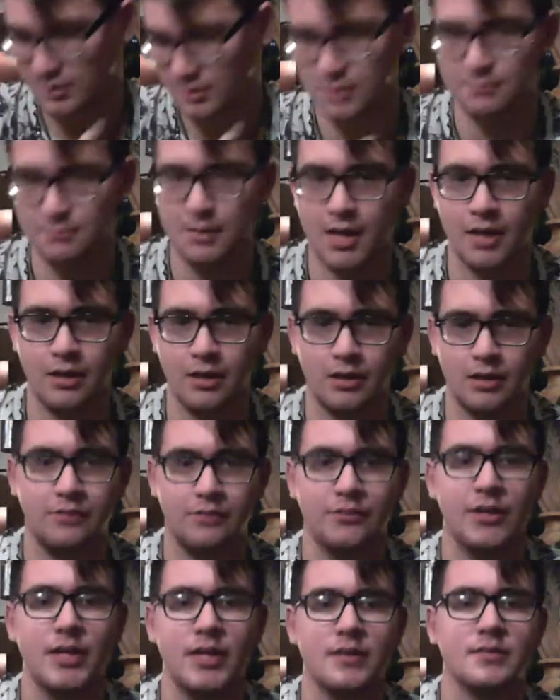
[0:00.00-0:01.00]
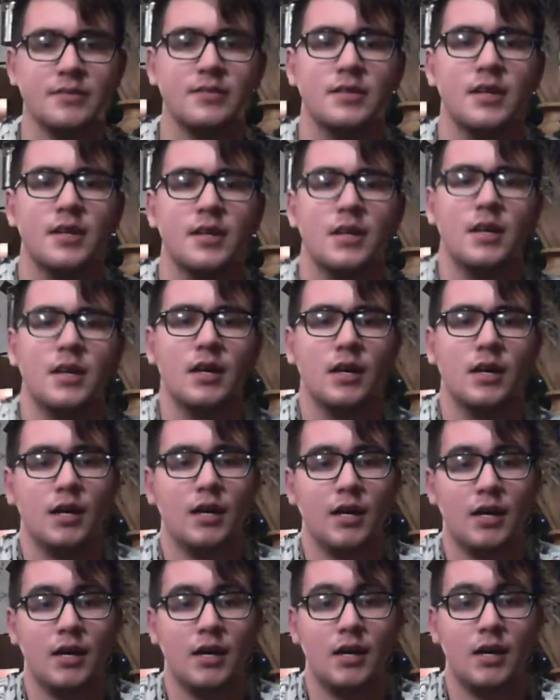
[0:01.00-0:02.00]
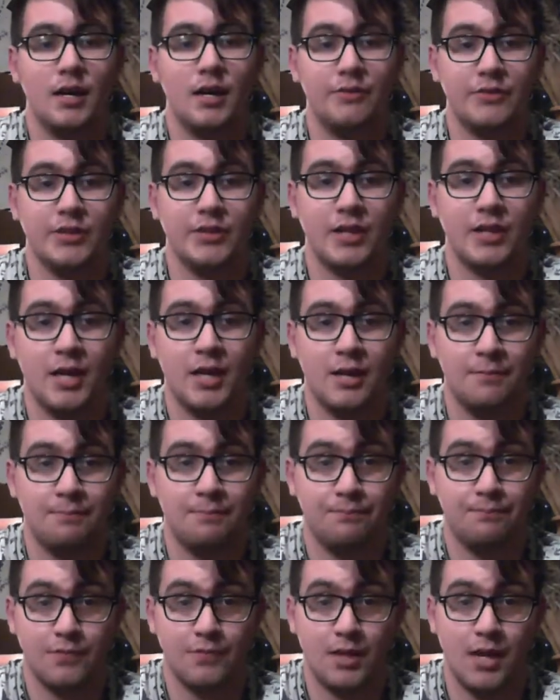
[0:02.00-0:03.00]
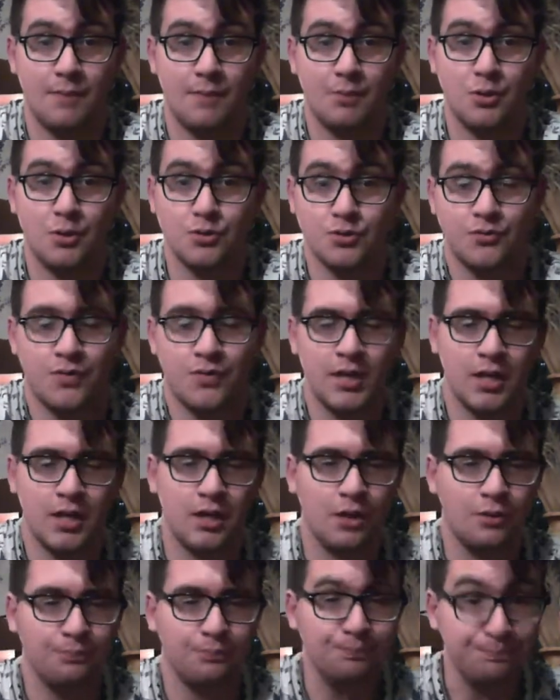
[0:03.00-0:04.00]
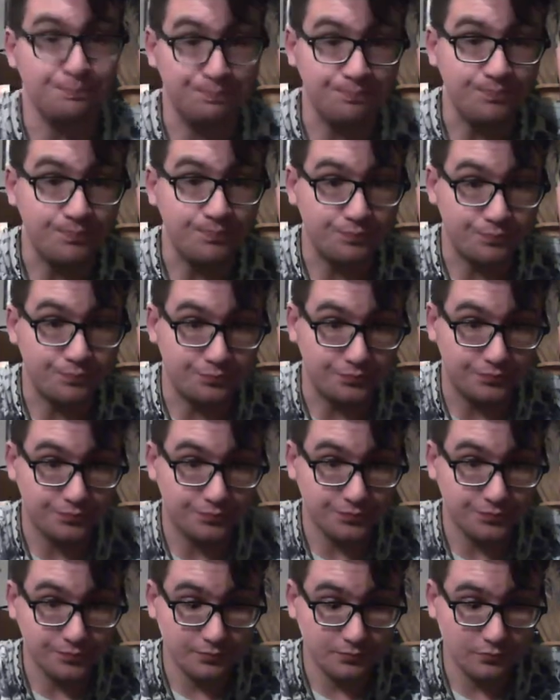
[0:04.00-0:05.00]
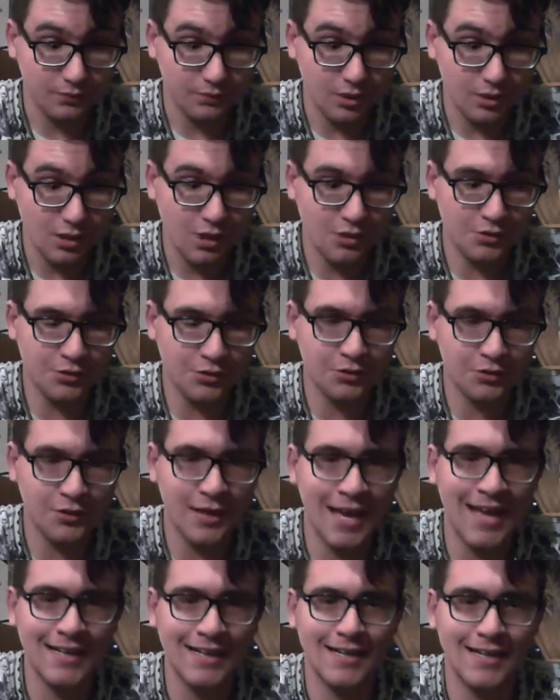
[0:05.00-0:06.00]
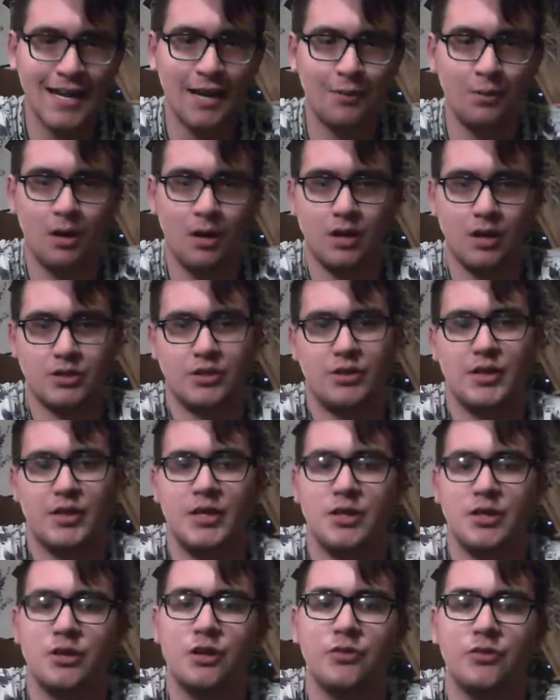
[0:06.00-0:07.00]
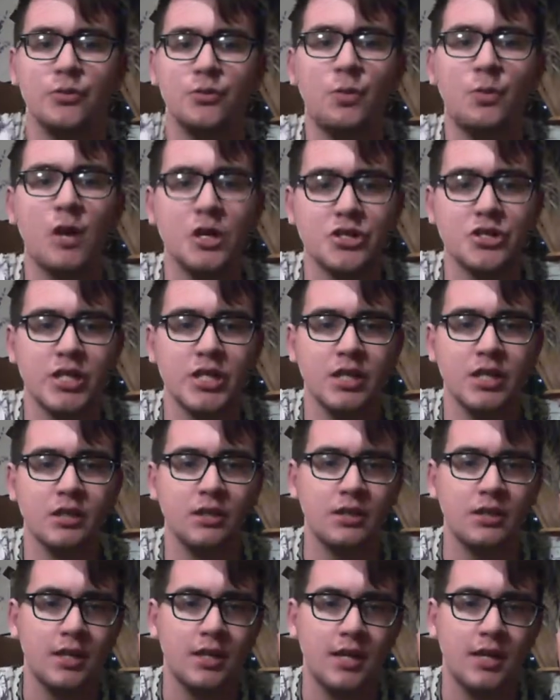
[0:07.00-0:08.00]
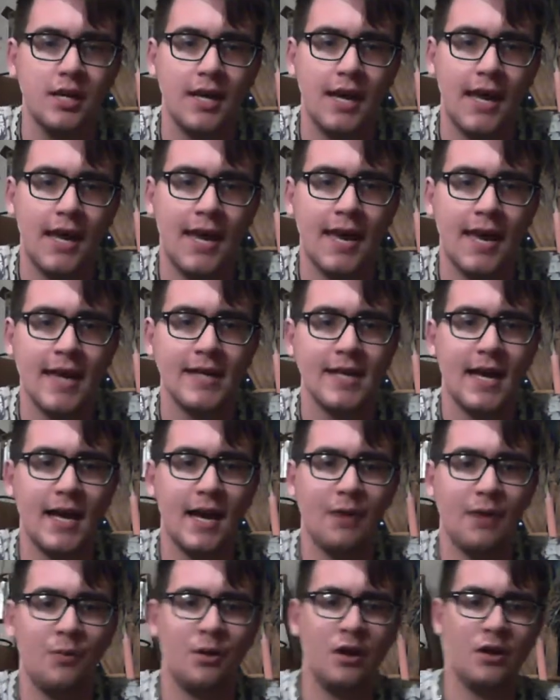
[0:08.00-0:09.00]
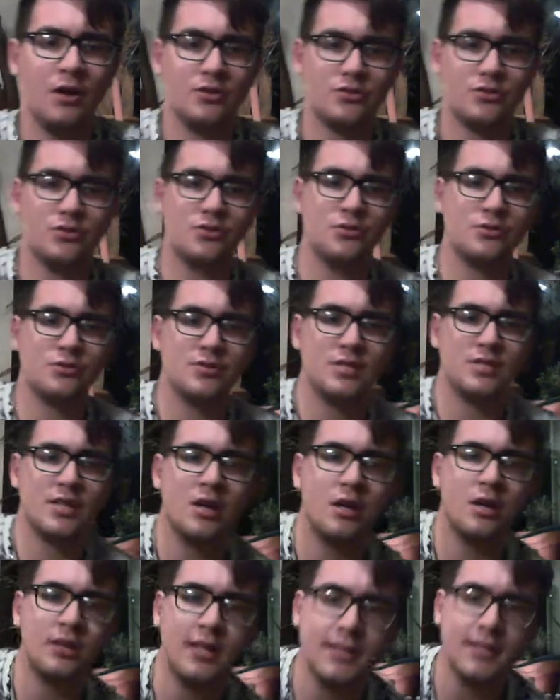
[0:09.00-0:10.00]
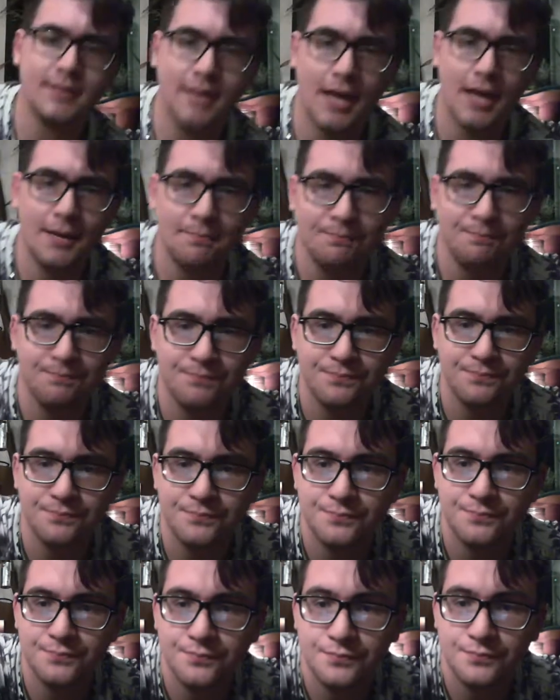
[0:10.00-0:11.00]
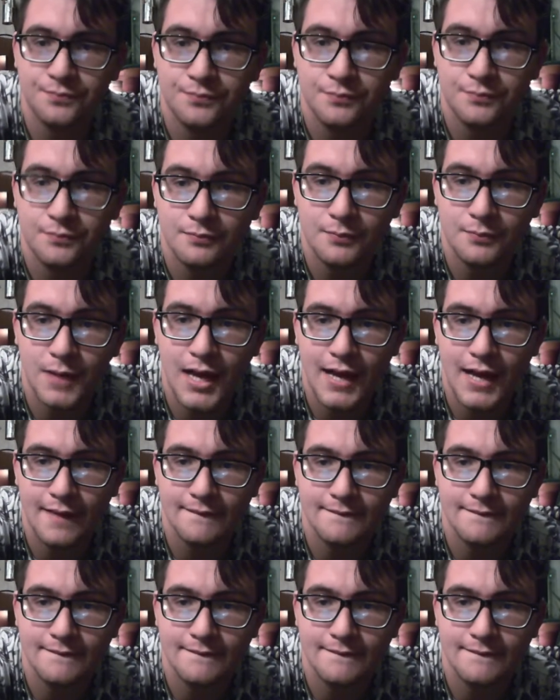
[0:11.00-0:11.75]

my ugly face every time I post a video. Other than that, I want to thank y'all for watching, and I want to see y'all next time. Bye.